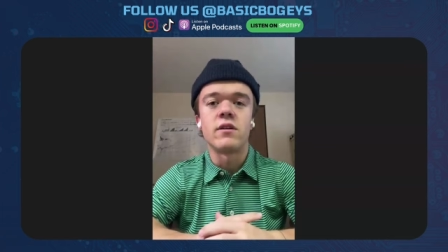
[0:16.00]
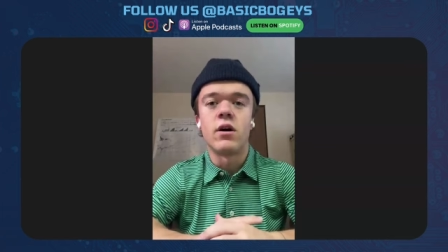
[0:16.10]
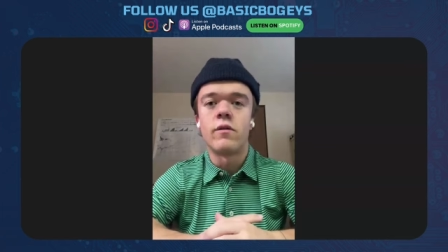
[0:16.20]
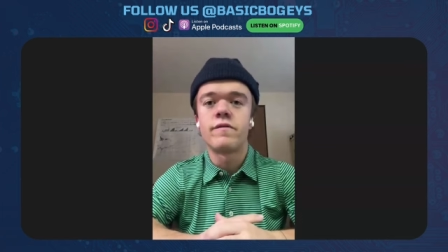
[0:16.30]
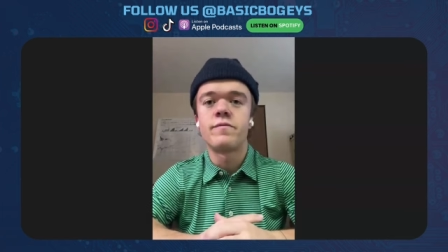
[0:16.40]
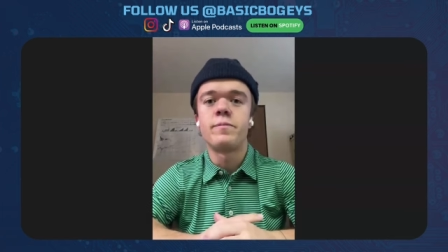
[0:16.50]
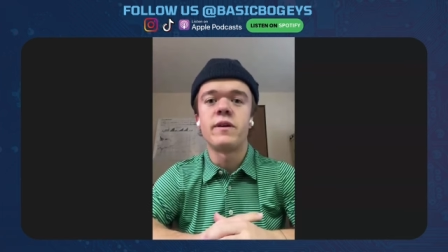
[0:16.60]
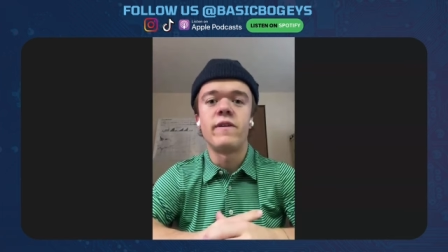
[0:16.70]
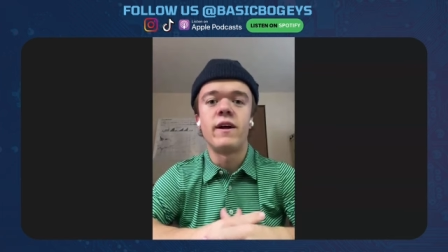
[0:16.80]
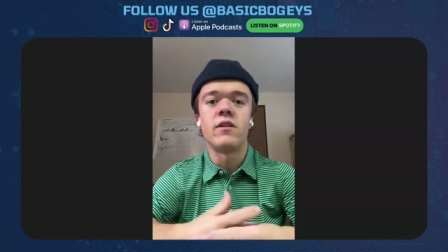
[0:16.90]
of golf.
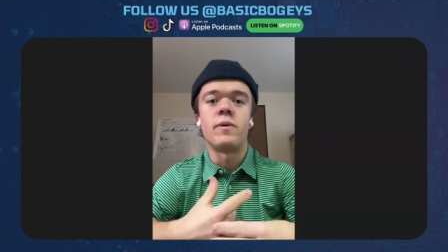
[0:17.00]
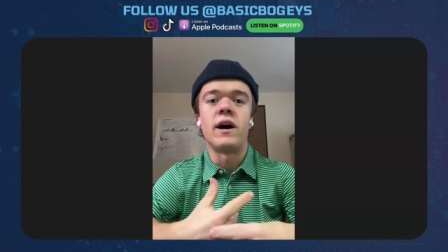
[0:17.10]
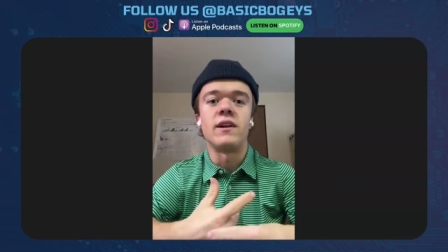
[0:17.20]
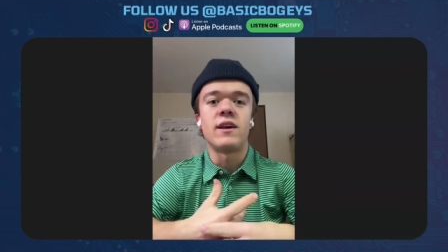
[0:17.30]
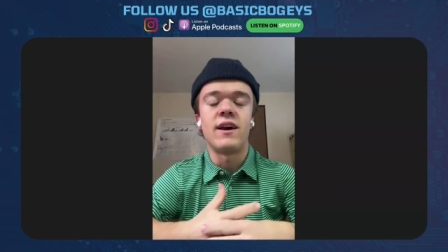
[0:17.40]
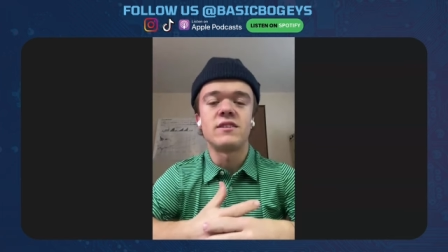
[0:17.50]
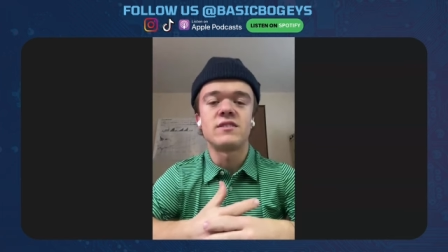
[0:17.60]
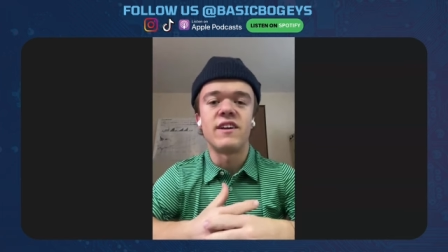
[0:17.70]
Big fan of the podcast.